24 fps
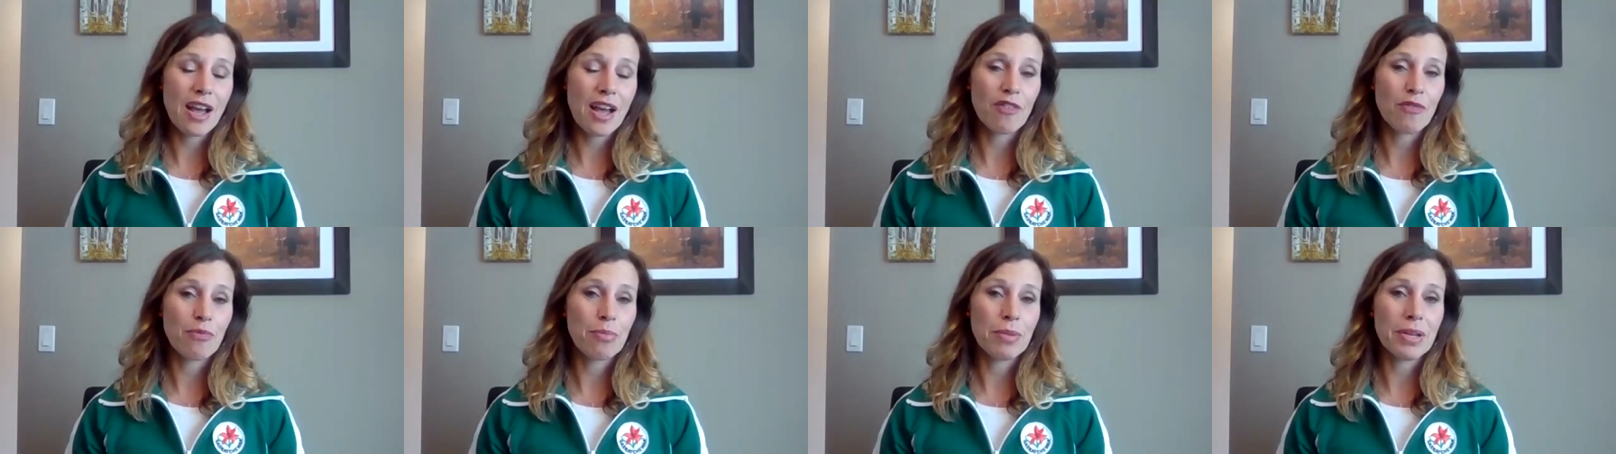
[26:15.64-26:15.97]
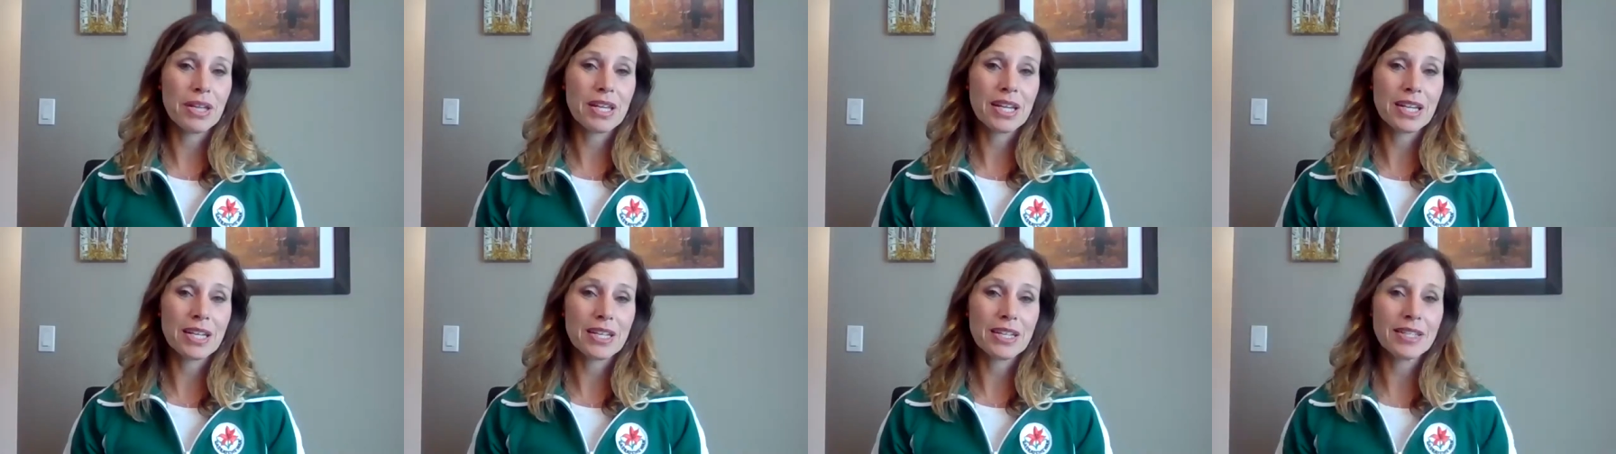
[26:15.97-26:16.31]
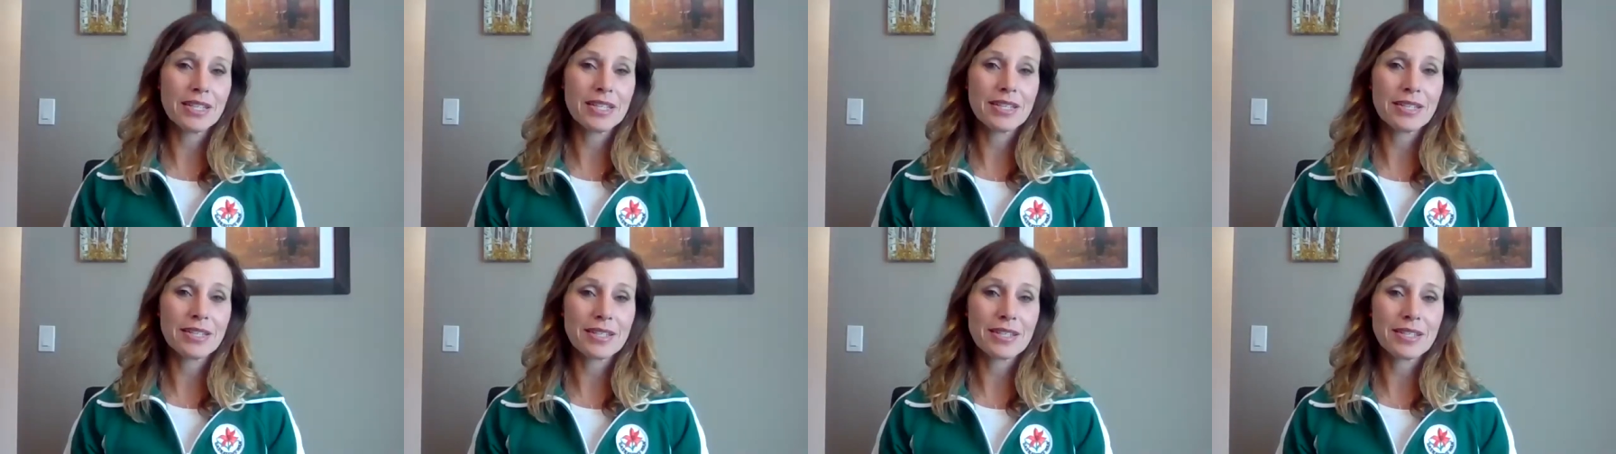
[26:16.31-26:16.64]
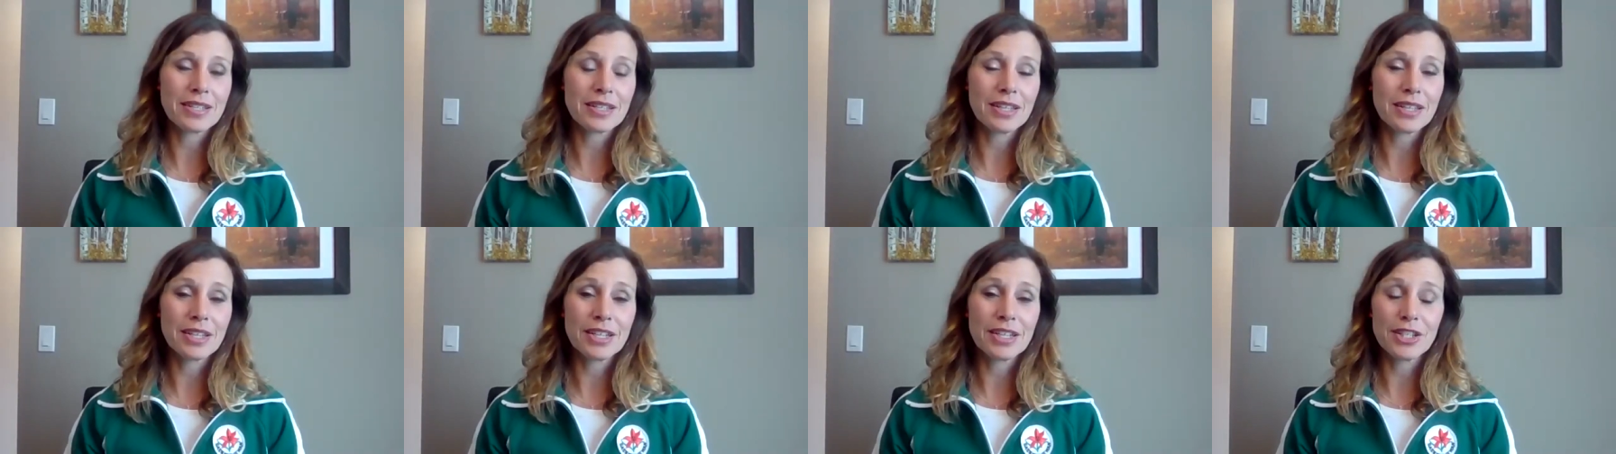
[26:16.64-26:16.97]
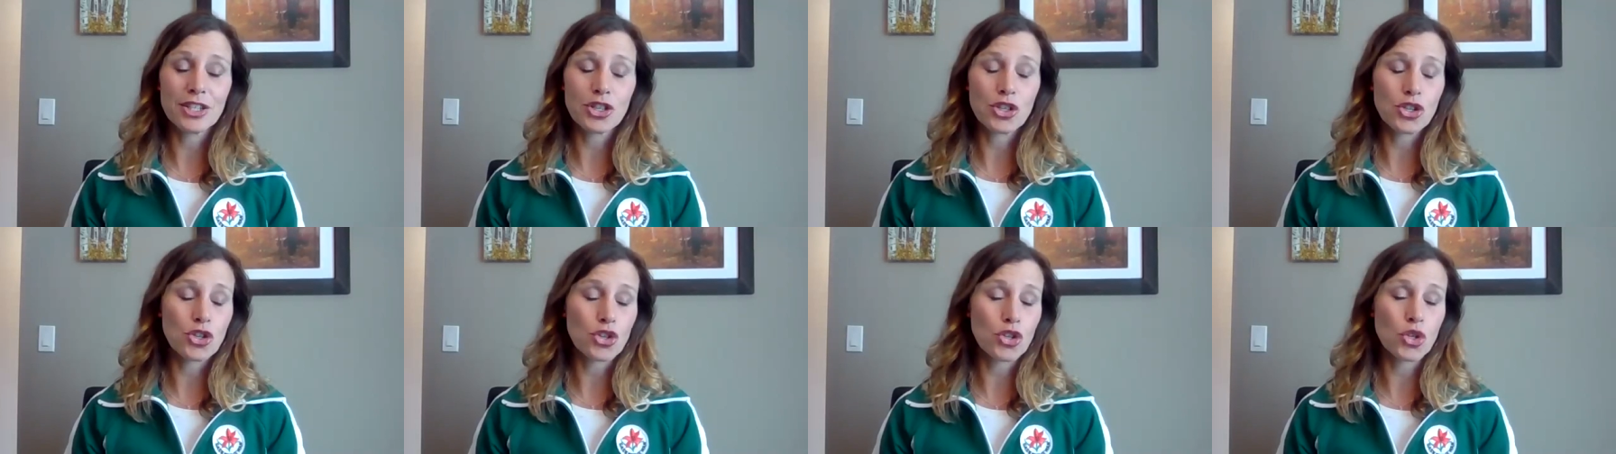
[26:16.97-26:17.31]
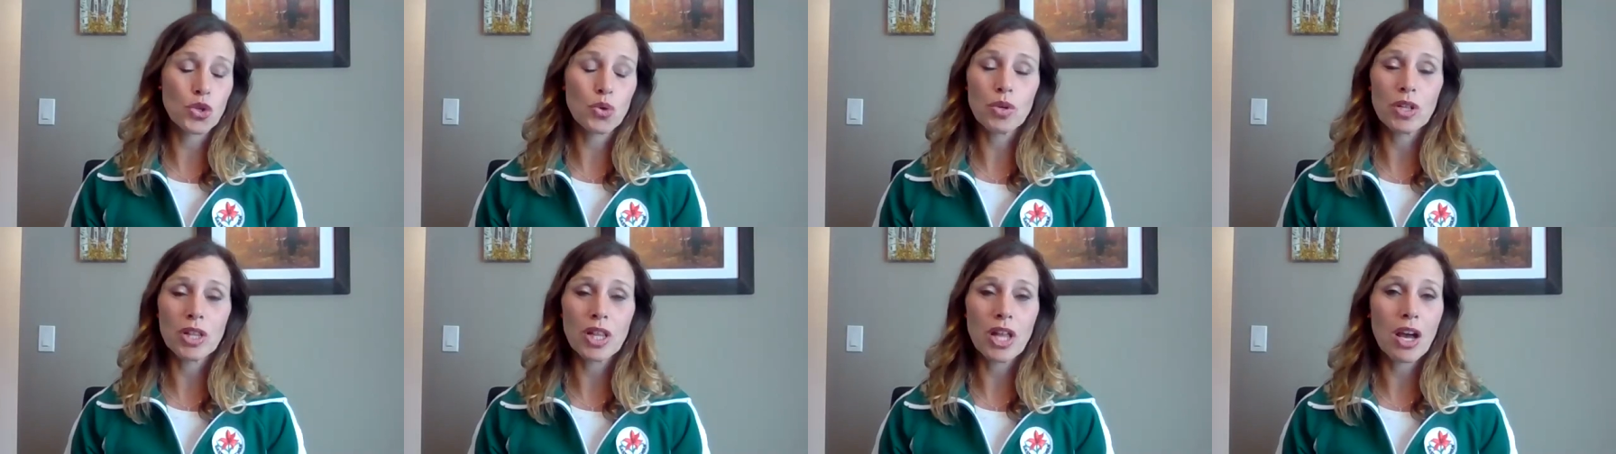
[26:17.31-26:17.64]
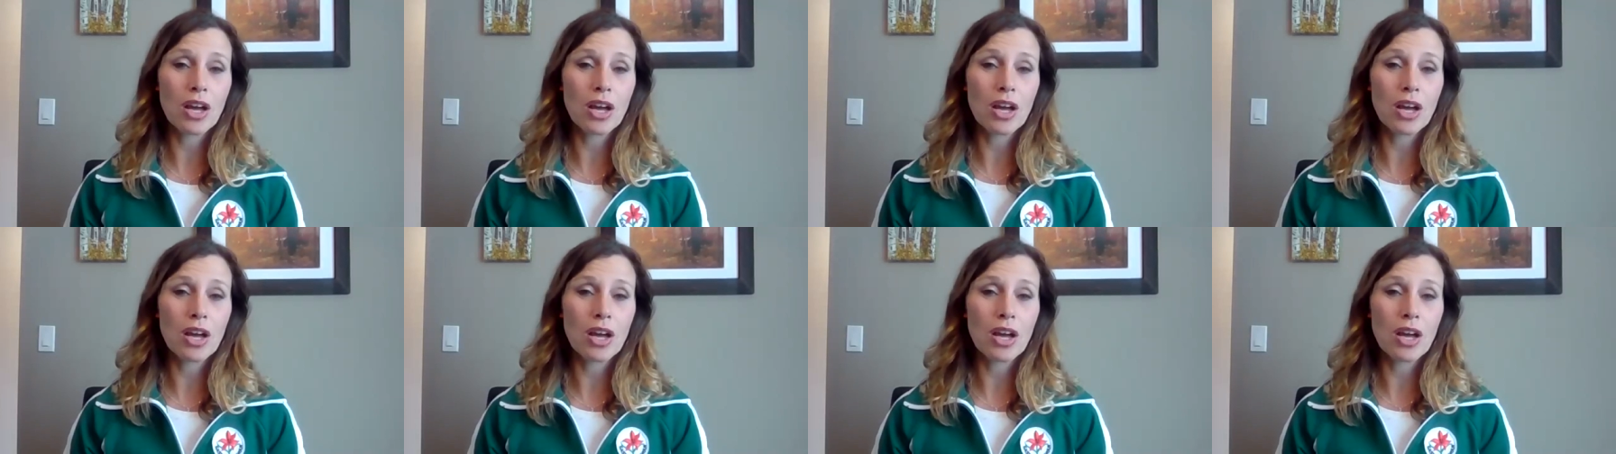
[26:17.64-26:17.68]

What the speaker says: tough because it's true.